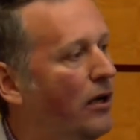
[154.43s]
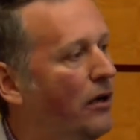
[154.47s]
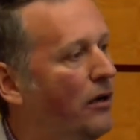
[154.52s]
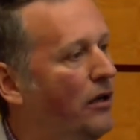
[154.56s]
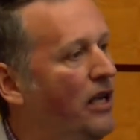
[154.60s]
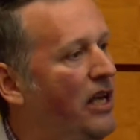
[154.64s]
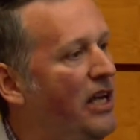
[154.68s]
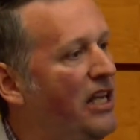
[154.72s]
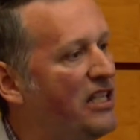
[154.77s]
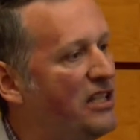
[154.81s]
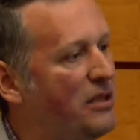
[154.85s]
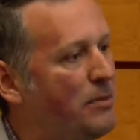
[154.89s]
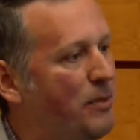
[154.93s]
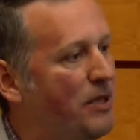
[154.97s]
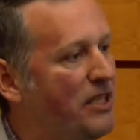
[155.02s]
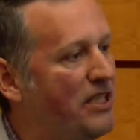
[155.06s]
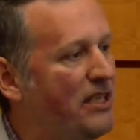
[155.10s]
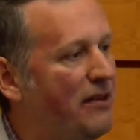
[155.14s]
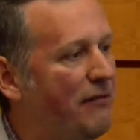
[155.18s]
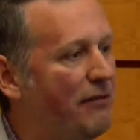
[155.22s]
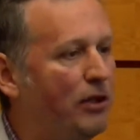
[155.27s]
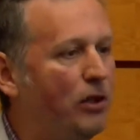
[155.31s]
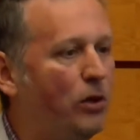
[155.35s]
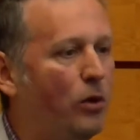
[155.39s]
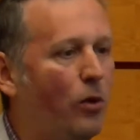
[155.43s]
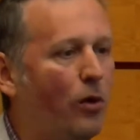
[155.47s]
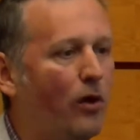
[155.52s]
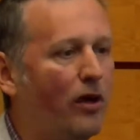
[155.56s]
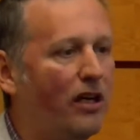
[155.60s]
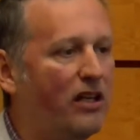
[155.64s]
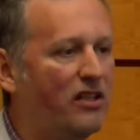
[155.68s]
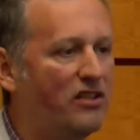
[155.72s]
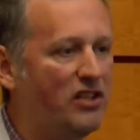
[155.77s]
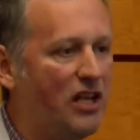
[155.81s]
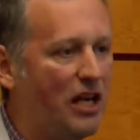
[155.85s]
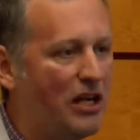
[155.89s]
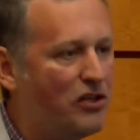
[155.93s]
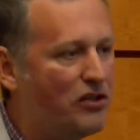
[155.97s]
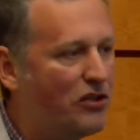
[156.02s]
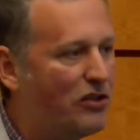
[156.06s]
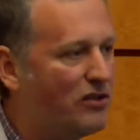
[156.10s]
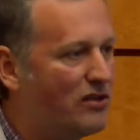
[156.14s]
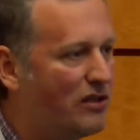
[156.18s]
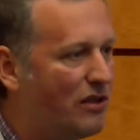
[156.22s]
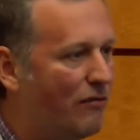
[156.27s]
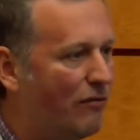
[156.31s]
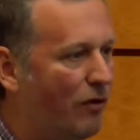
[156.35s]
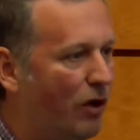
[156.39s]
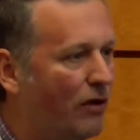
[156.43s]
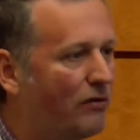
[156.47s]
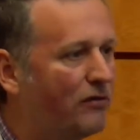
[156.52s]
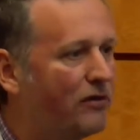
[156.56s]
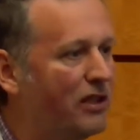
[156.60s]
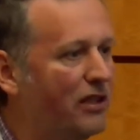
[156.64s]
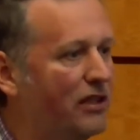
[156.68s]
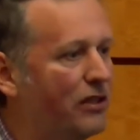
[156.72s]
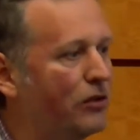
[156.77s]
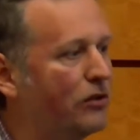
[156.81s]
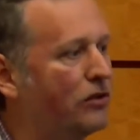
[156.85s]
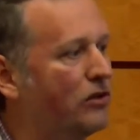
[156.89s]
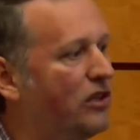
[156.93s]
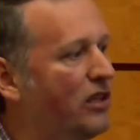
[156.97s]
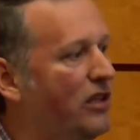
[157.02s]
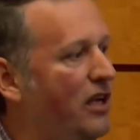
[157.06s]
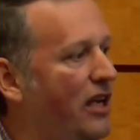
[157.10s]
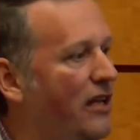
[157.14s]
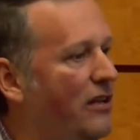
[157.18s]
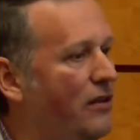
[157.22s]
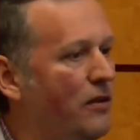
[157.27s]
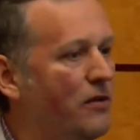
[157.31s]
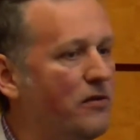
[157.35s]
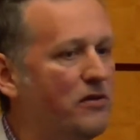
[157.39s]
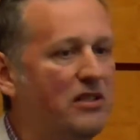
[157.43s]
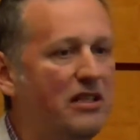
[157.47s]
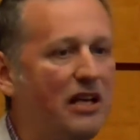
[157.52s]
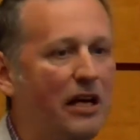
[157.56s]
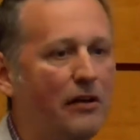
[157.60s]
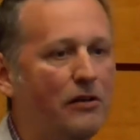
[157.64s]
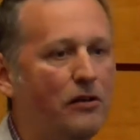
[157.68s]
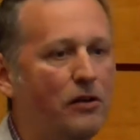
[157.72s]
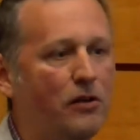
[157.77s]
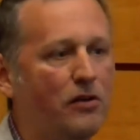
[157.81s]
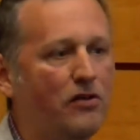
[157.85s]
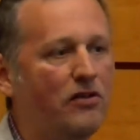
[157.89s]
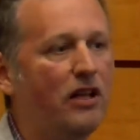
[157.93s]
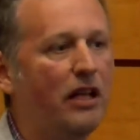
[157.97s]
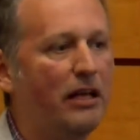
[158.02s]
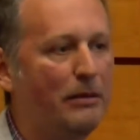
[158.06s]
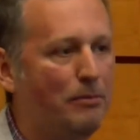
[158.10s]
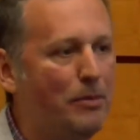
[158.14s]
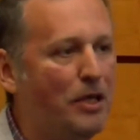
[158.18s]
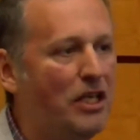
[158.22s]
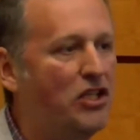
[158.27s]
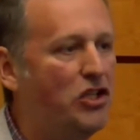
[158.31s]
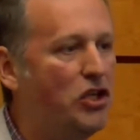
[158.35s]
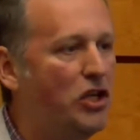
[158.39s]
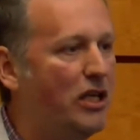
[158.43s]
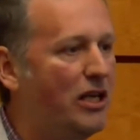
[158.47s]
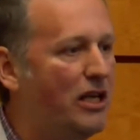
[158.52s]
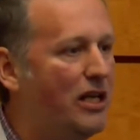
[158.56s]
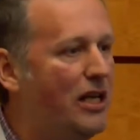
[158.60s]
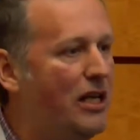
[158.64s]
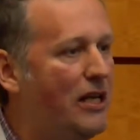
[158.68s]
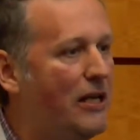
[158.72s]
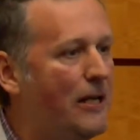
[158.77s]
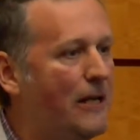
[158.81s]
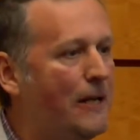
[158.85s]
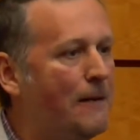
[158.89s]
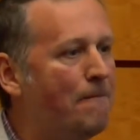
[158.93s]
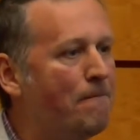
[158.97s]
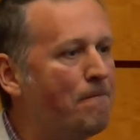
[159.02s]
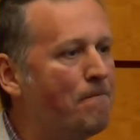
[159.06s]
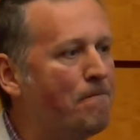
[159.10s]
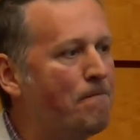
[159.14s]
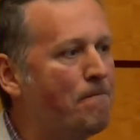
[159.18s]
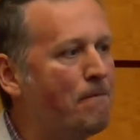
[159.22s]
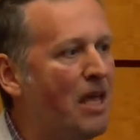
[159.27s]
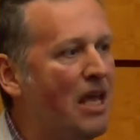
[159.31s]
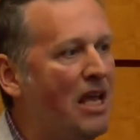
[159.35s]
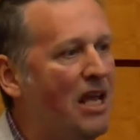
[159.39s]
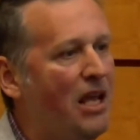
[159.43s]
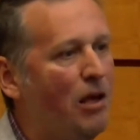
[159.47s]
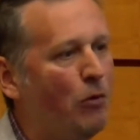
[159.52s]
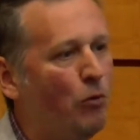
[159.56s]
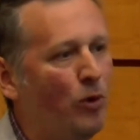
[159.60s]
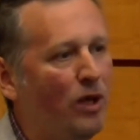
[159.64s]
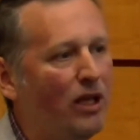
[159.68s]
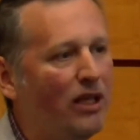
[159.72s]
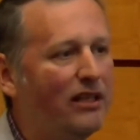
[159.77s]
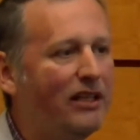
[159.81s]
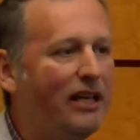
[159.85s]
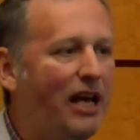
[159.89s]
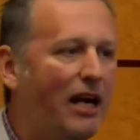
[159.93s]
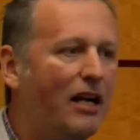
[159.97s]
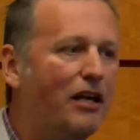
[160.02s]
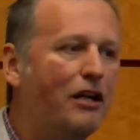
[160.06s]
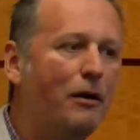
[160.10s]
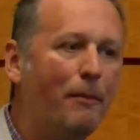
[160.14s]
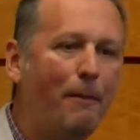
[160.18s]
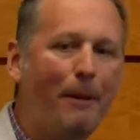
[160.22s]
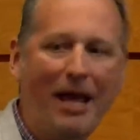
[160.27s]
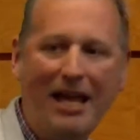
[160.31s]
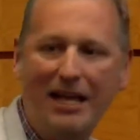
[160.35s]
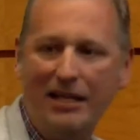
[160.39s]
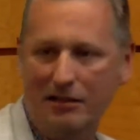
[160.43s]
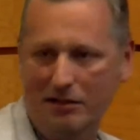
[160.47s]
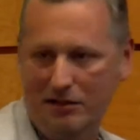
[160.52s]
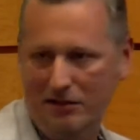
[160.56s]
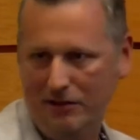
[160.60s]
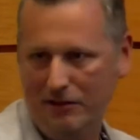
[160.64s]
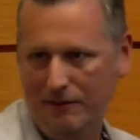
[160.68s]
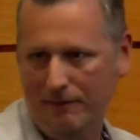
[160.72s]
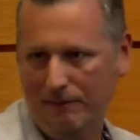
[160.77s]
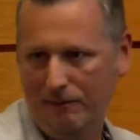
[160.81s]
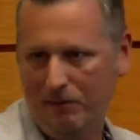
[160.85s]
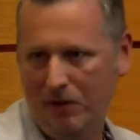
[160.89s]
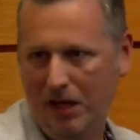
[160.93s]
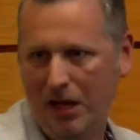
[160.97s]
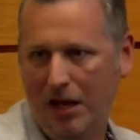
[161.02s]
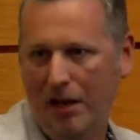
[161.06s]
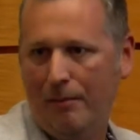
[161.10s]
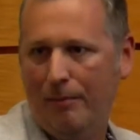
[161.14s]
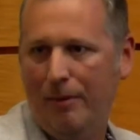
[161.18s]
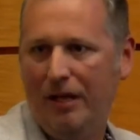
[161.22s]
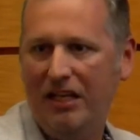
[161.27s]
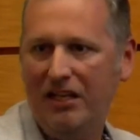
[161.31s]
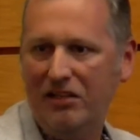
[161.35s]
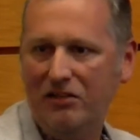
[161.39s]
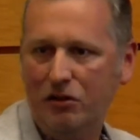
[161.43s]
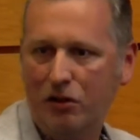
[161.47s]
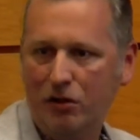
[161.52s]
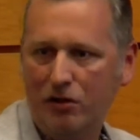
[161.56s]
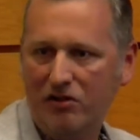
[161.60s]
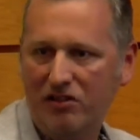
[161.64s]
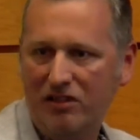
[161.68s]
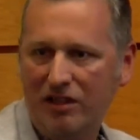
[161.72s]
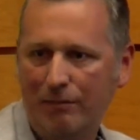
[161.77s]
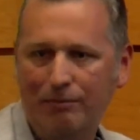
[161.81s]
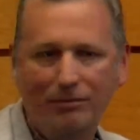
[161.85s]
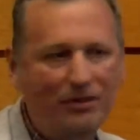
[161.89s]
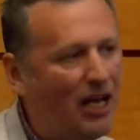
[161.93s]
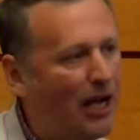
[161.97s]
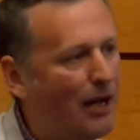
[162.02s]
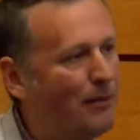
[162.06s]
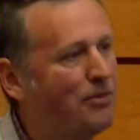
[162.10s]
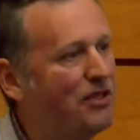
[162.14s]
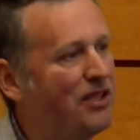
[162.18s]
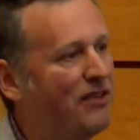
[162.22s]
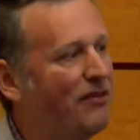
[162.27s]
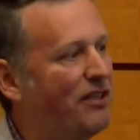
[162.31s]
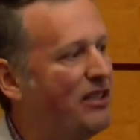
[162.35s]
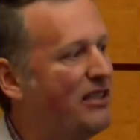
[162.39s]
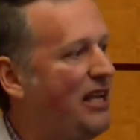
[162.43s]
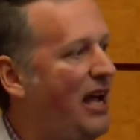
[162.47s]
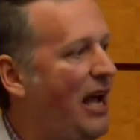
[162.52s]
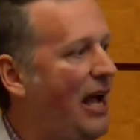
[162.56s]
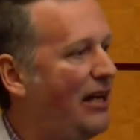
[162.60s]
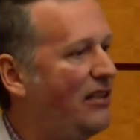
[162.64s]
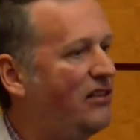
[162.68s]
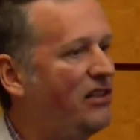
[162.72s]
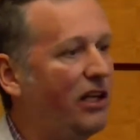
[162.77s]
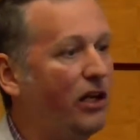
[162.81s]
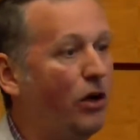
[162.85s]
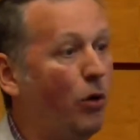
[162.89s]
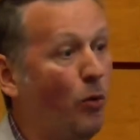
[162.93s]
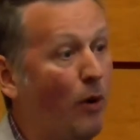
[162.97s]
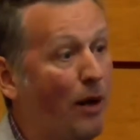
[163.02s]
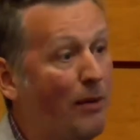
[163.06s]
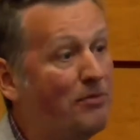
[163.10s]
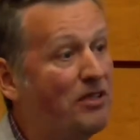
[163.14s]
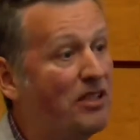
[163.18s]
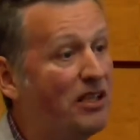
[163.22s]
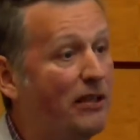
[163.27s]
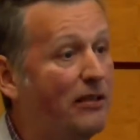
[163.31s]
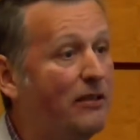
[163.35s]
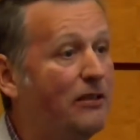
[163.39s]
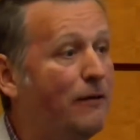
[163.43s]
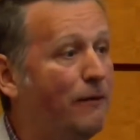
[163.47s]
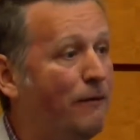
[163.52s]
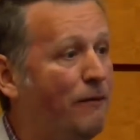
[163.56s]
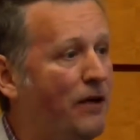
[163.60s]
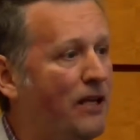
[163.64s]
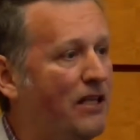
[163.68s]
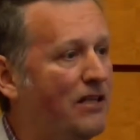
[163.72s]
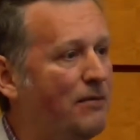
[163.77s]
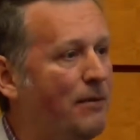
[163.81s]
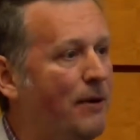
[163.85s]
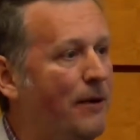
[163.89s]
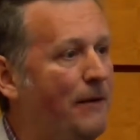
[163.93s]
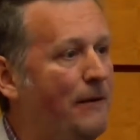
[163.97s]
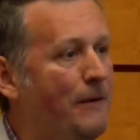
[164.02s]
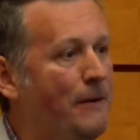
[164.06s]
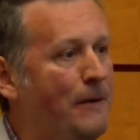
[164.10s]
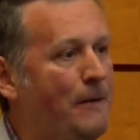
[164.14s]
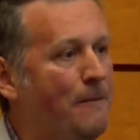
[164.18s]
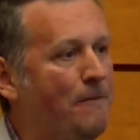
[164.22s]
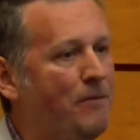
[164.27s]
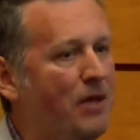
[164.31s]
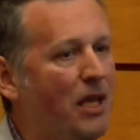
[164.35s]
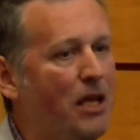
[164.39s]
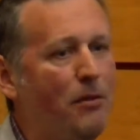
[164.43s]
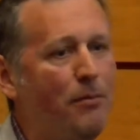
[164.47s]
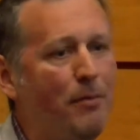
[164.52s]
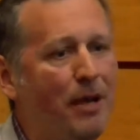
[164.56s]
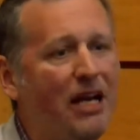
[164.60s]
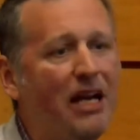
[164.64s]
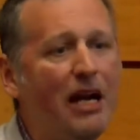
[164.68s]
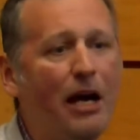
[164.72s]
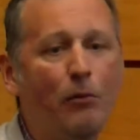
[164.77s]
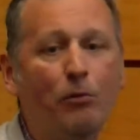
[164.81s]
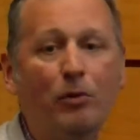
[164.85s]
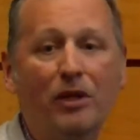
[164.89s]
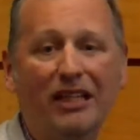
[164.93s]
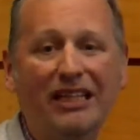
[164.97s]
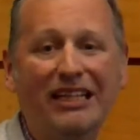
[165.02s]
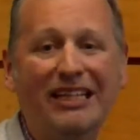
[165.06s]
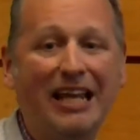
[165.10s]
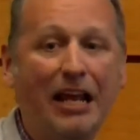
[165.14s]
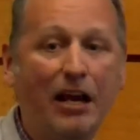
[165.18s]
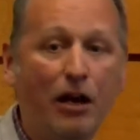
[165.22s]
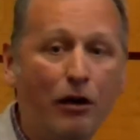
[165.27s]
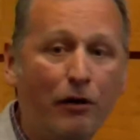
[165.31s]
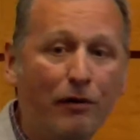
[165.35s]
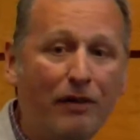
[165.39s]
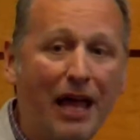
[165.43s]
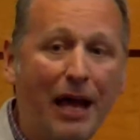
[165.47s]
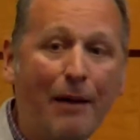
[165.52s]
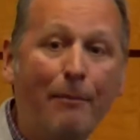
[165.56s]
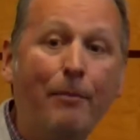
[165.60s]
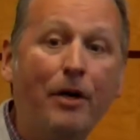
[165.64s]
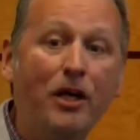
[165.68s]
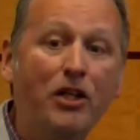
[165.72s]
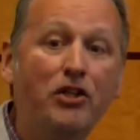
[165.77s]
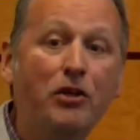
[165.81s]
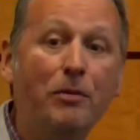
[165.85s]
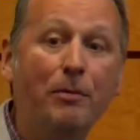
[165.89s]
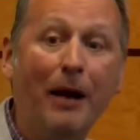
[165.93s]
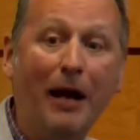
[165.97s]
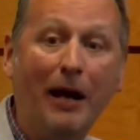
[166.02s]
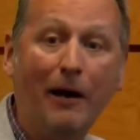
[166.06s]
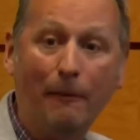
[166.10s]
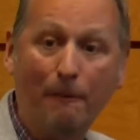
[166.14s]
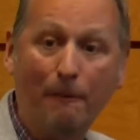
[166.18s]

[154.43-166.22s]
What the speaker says: specifically organizations involved in those sectors like BG&E, well, it kind of depends. Because there are some types of attacks, like a website defacement, that you may not really care that much about.